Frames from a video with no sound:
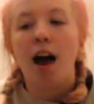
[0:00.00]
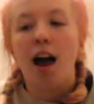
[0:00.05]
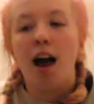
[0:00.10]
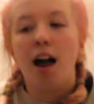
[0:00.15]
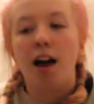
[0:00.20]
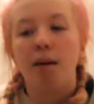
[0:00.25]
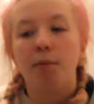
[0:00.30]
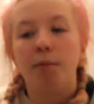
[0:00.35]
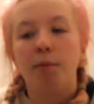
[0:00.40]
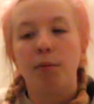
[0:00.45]

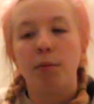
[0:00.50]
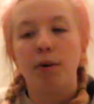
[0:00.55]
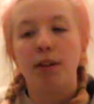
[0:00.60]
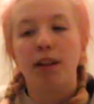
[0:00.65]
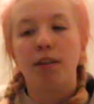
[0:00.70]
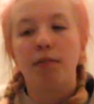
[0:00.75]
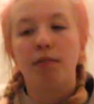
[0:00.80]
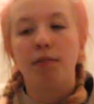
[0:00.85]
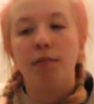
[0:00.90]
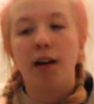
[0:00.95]
and
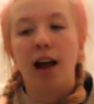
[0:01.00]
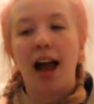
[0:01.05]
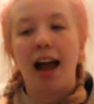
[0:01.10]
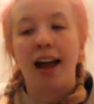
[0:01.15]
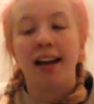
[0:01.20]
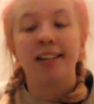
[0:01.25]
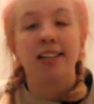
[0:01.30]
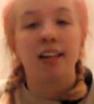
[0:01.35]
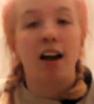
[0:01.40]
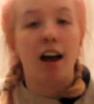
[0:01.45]

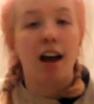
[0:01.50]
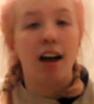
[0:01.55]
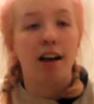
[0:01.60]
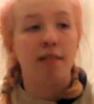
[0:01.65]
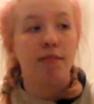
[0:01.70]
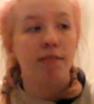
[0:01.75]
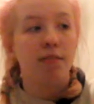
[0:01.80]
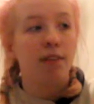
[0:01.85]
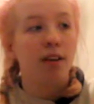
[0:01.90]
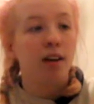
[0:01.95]

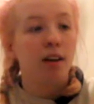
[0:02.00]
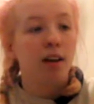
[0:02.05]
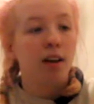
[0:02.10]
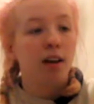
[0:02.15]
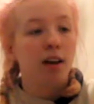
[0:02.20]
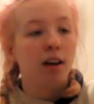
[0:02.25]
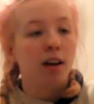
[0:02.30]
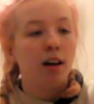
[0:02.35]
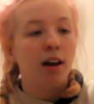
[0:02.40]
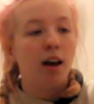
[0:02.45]

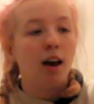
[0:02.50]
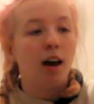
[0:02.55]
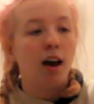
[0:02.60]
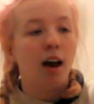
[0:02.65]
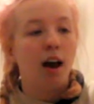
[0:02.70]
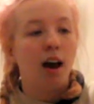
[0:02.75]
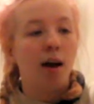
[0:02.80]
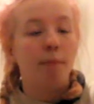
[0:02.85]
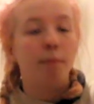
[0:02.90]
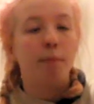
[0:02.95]

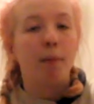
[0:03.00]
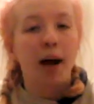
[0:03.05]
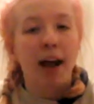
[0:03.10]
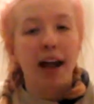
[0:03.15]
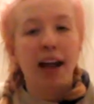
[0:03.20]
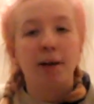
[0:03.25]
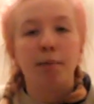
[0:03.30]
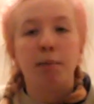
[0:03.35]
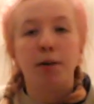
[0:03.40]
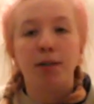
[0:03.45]
I'm
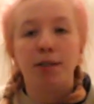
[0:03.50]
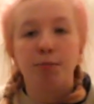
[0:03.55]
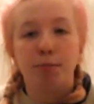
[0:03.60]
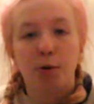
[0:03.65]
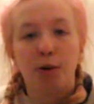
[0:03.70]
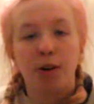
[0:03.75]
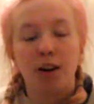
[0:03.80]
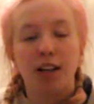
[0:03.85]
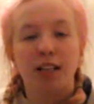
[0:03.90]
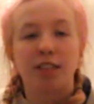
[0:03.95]
buying most
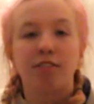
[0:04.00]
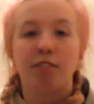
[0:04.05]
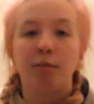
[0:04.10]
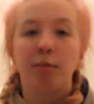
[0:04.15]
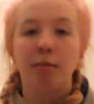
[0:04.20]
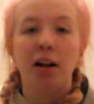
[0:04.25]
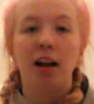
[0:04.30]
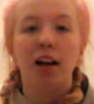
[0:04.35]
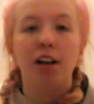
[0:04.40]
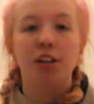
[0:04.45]
products
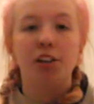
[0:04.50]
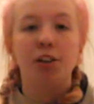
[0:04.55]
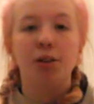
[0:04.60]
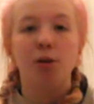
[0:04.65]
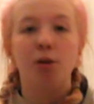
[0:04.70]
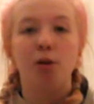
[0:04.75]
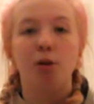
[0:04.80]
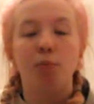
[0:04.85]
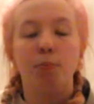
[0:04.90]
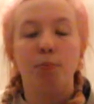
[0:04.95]
from Lush
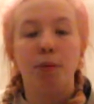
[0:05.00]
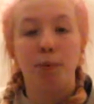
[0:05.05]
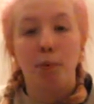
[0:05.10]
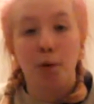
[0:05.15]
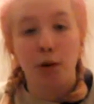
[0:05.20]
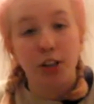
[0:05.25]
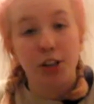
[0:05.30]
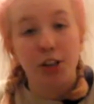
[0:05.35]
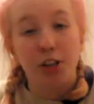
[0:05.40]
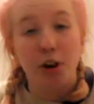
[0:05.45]
or the
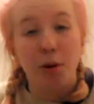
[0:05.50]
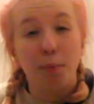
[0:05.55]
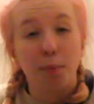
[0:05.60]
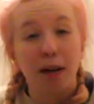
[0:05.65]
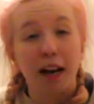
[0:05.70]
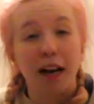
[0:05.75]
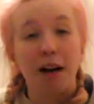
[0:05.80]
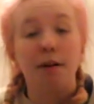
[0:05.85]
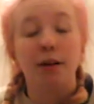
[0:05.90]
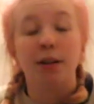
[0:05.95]
Body Shop
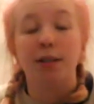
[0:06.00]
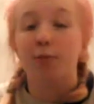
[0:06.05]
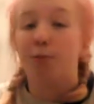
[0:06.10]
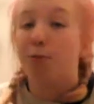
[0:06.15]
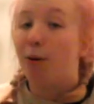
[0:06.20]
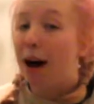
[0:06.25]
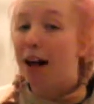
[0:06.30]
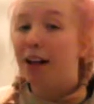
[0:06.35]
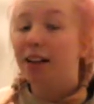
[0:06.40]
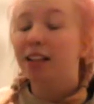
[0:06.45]
now as
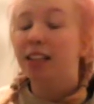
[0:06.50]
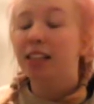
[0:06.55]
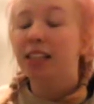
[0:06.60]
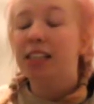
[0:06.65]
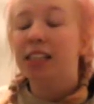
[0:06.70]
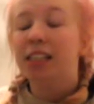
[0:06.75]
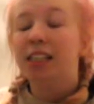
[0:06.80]
well.